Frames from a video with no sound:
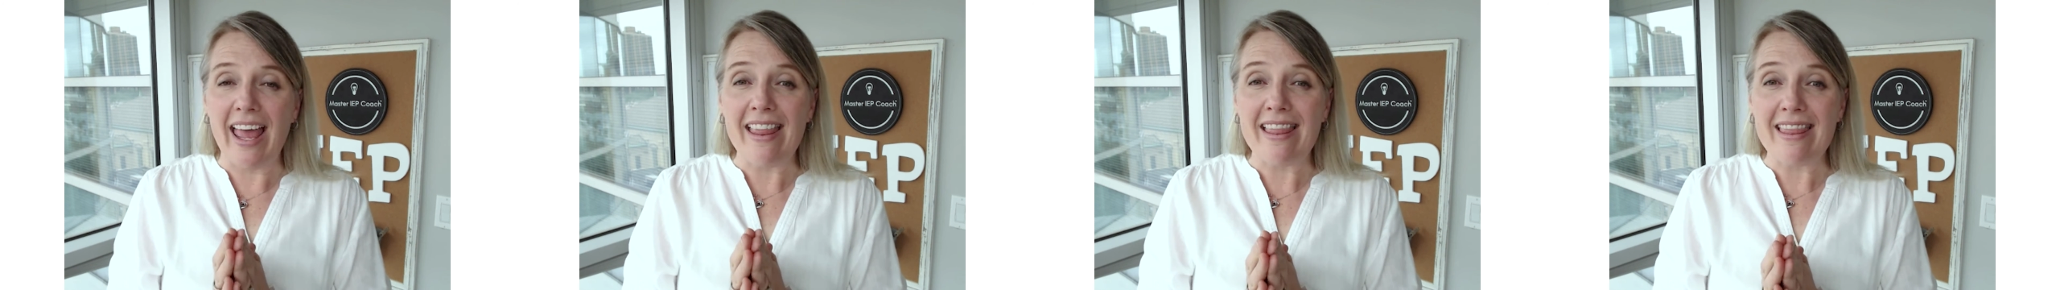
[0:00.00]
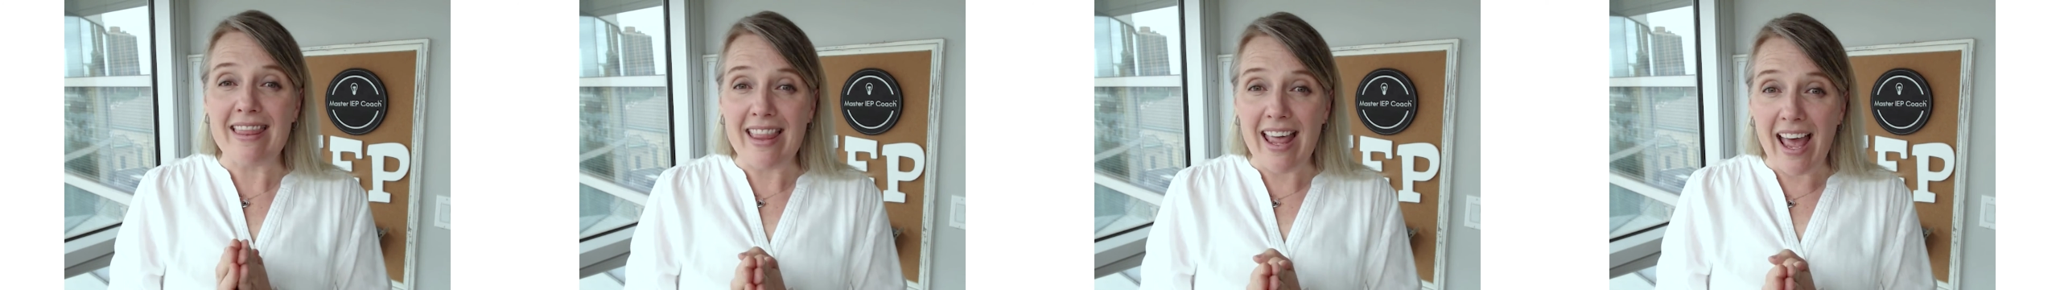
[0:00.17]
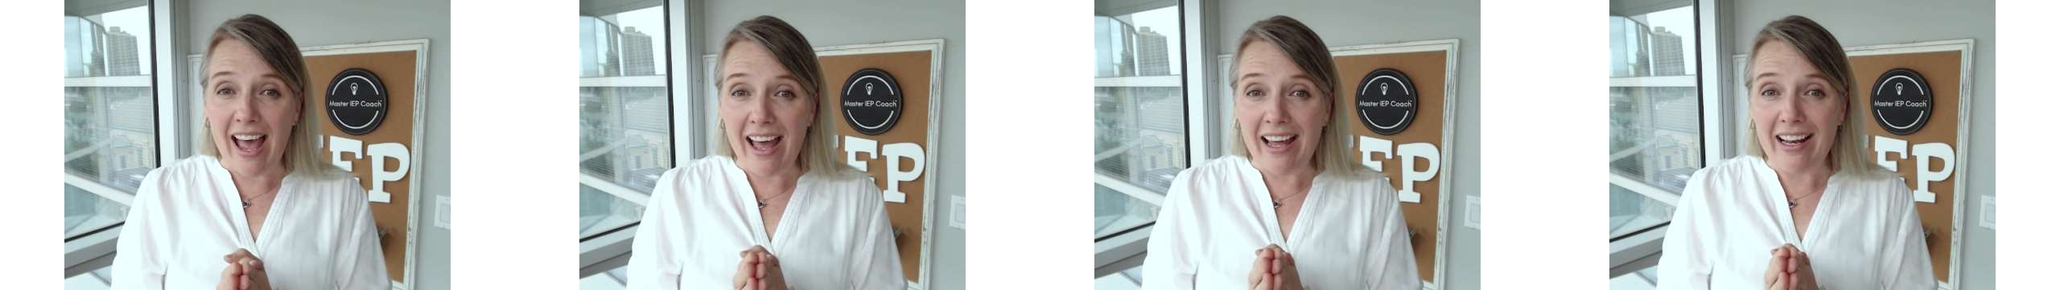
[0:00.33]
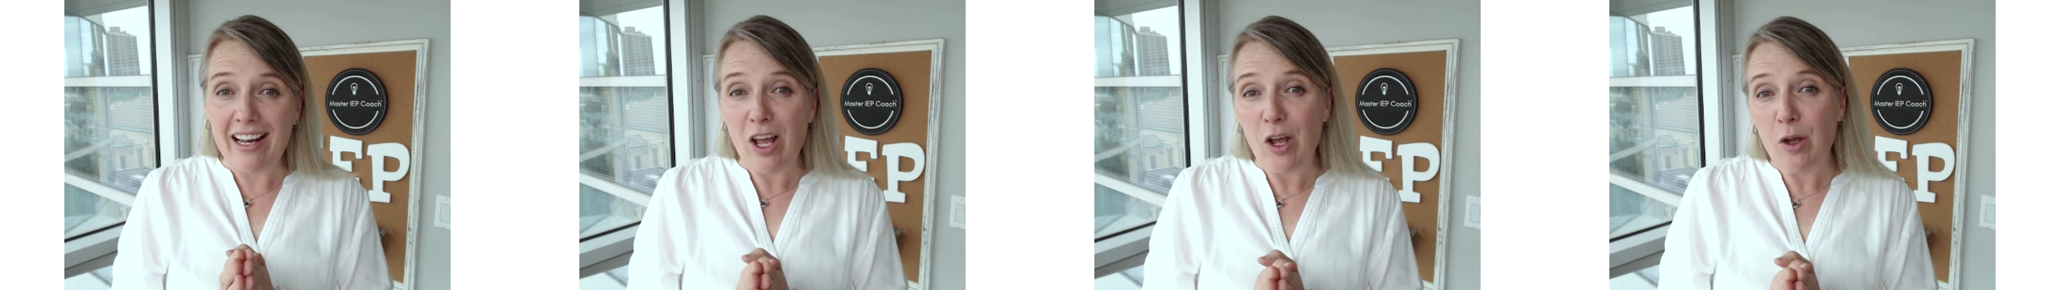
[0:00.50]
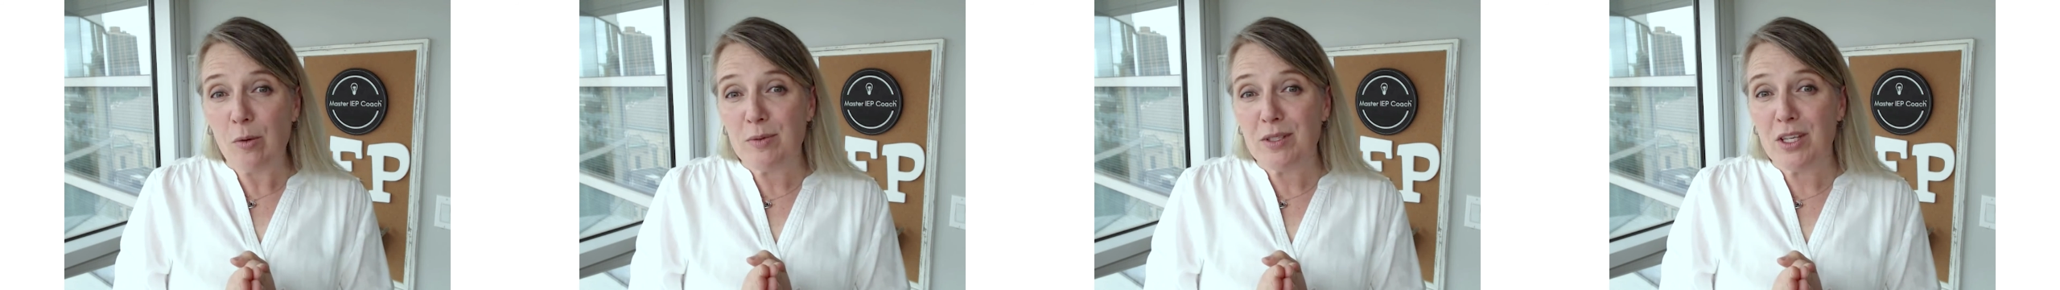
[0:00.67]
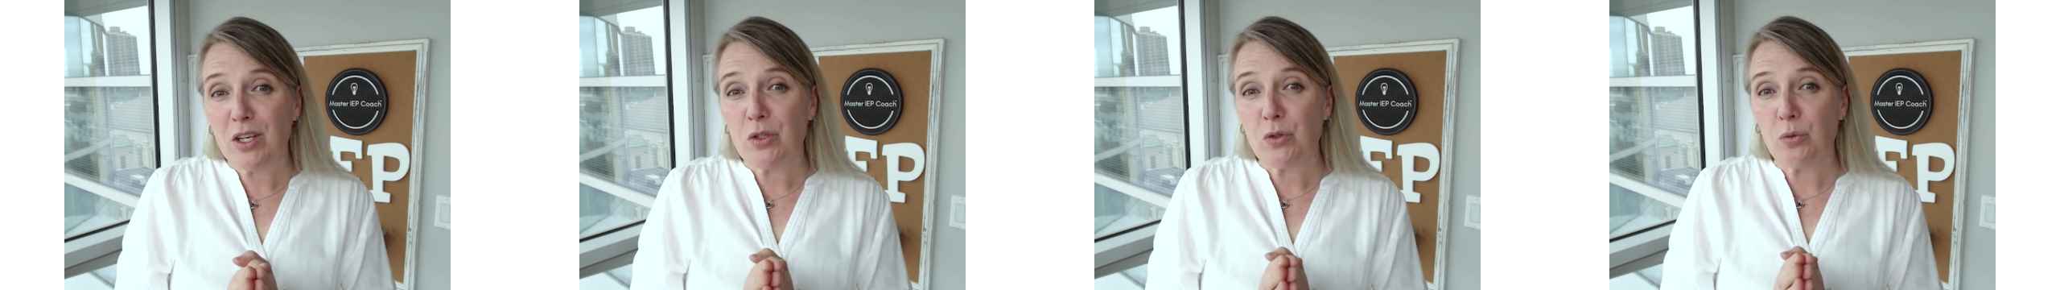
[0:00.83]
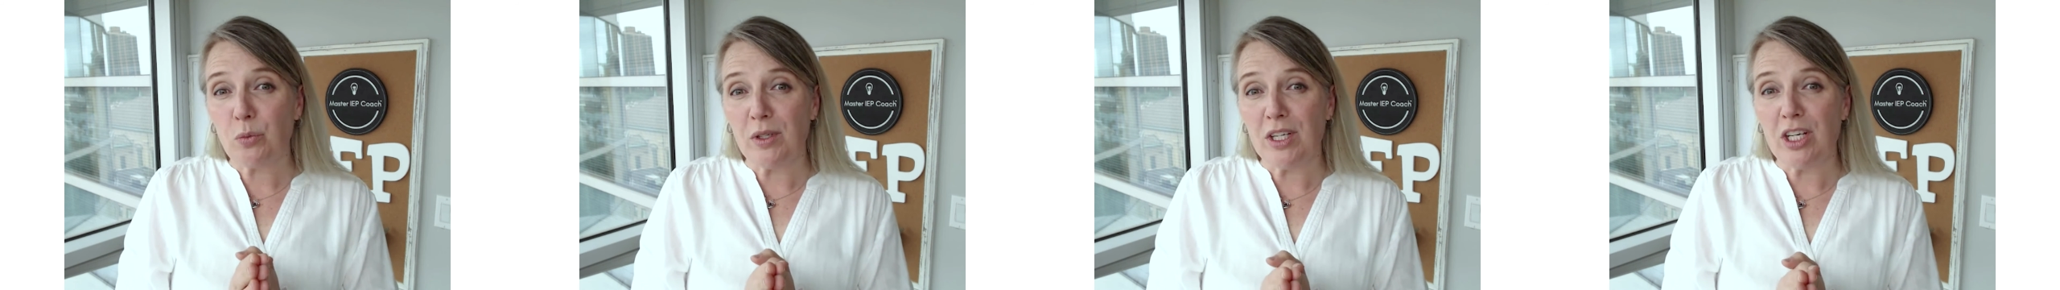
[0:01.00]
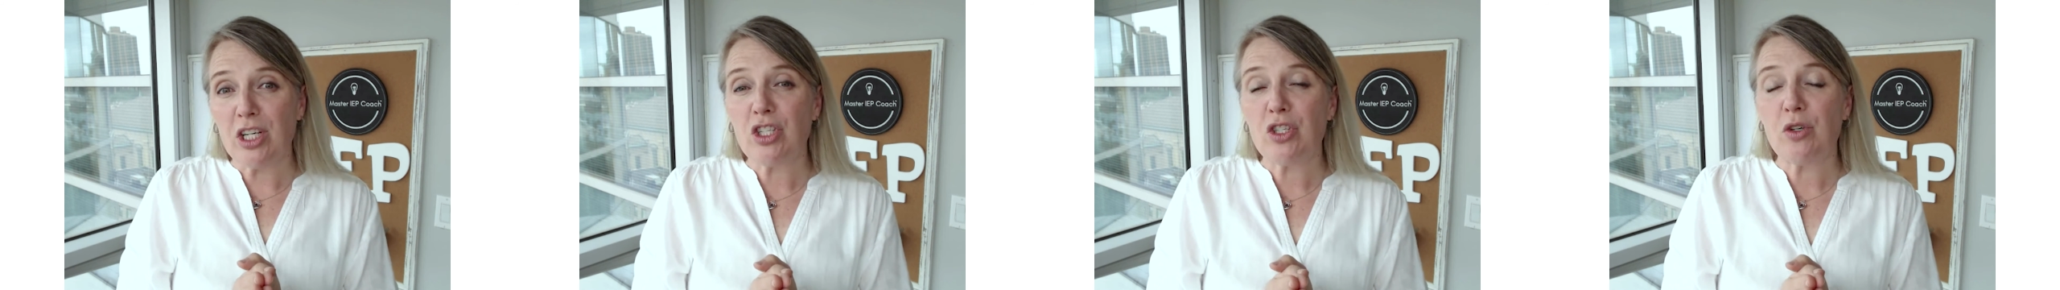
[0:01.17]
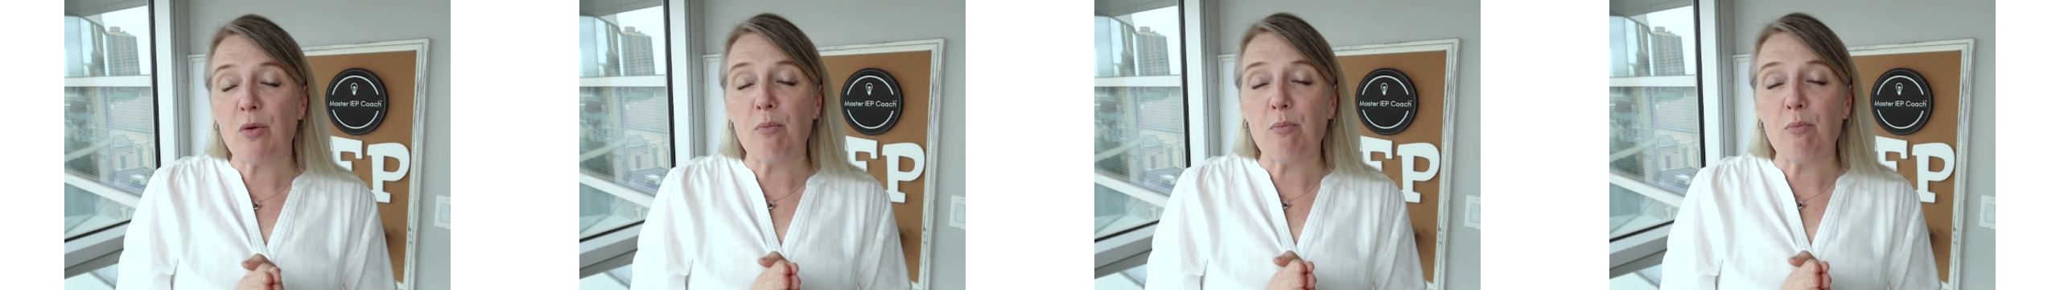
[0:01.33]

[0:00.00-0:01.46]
and that helps us reach